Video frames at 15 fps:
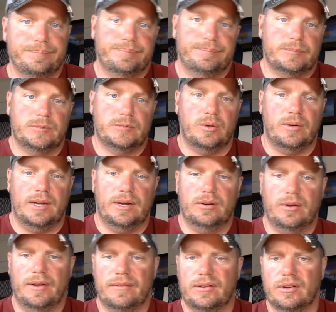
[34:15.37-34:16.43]
So, I don't know.
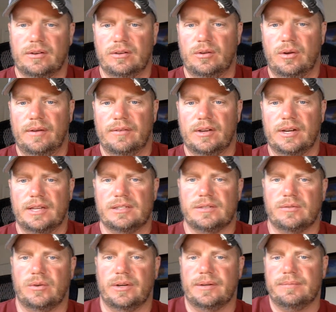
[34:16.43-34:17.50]
I don't have a good answer
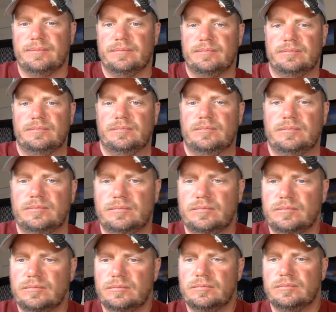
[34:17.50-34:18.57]
for you.
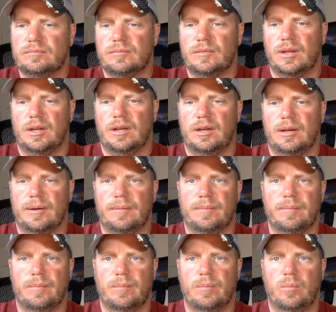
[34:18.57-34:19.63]

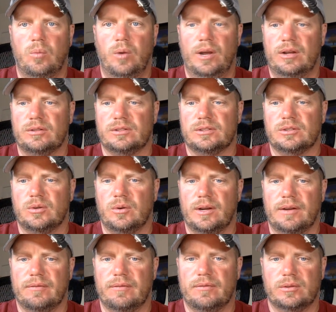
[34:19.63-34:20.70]
What else is going
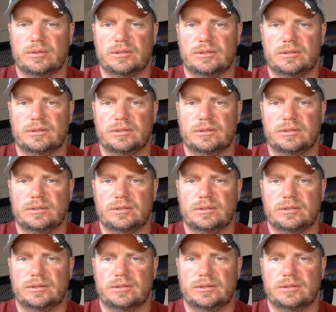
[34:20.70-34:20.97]
on, folks?